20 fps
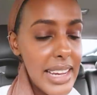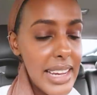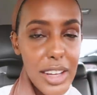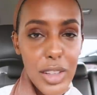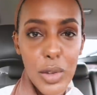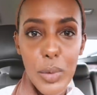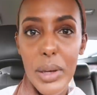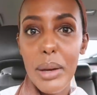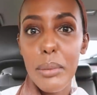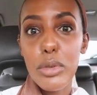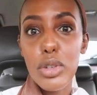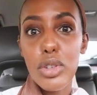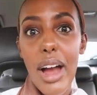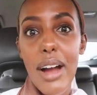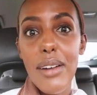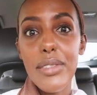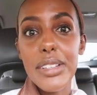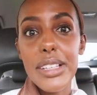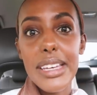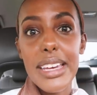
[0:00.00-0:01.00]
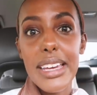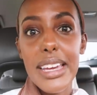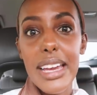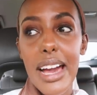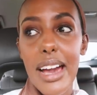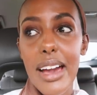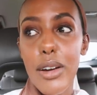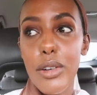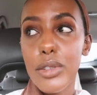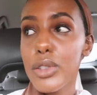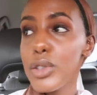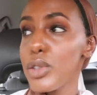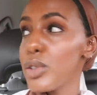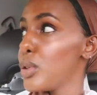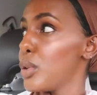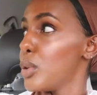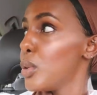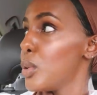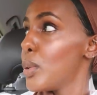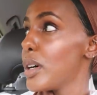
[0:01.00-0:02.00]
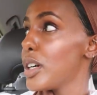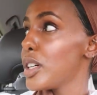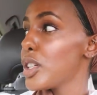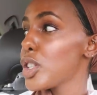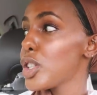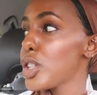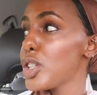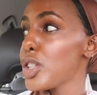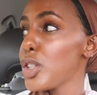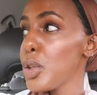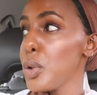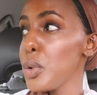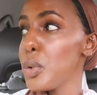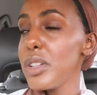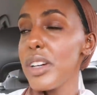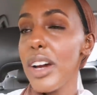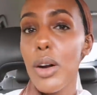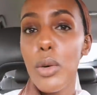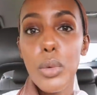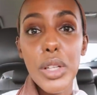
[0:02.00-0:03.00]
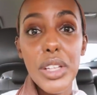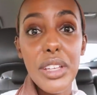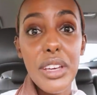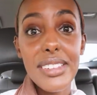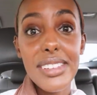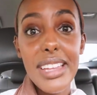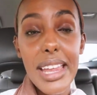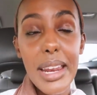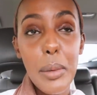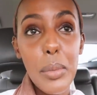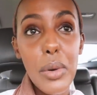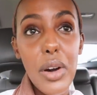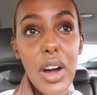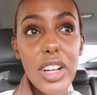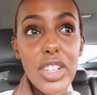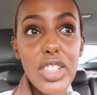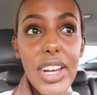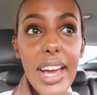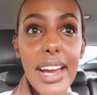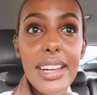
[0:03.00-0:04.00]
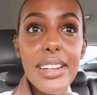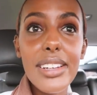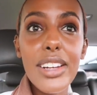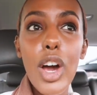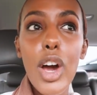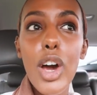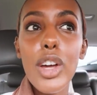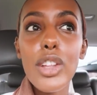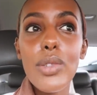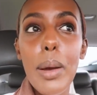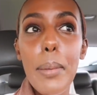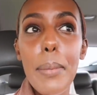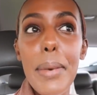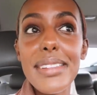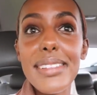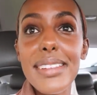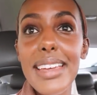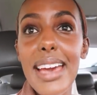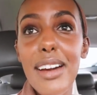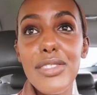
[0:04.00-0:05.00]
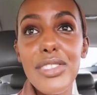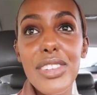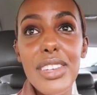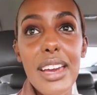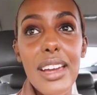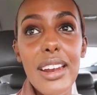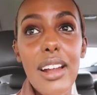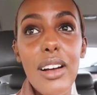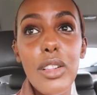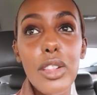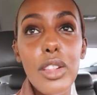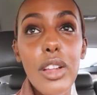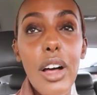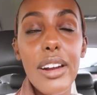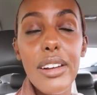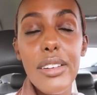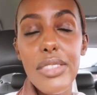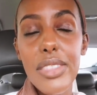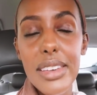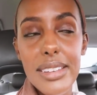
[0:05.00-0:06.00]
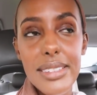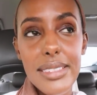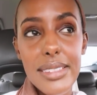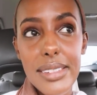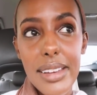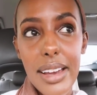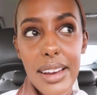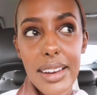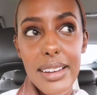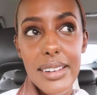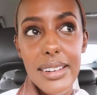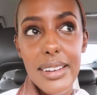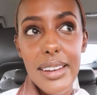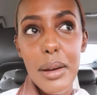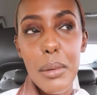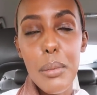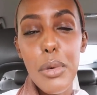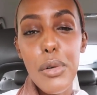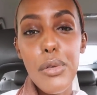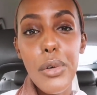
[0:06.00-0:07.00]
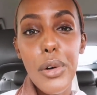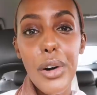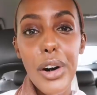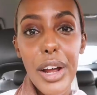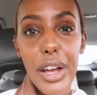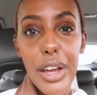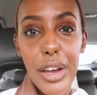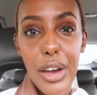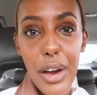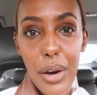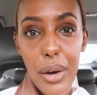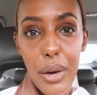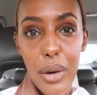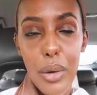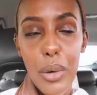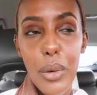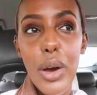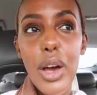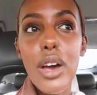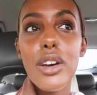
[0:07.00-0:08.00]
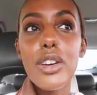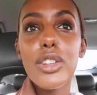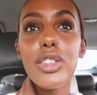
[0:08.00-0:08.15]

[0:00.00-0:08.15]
Next week I'm traveling to shoot a really exciting project so I basically have to get a lot of things done before I go.